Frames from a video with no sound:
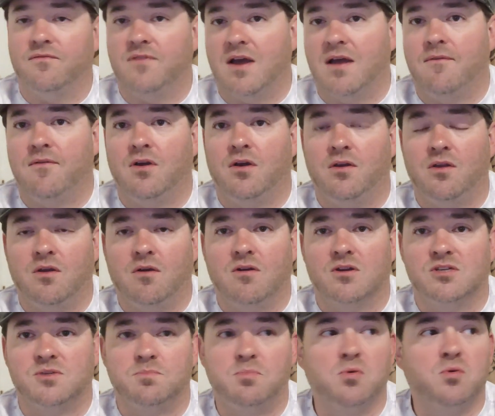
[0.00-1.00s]
500
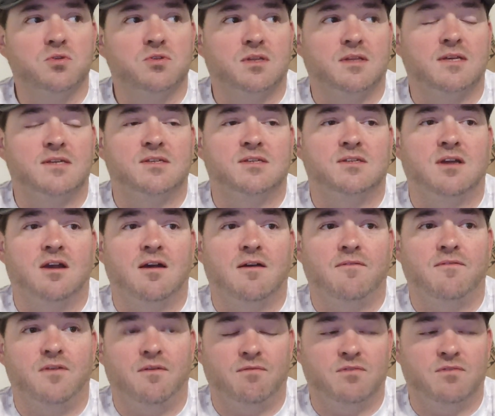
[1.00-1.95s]
yard spools of this stuff.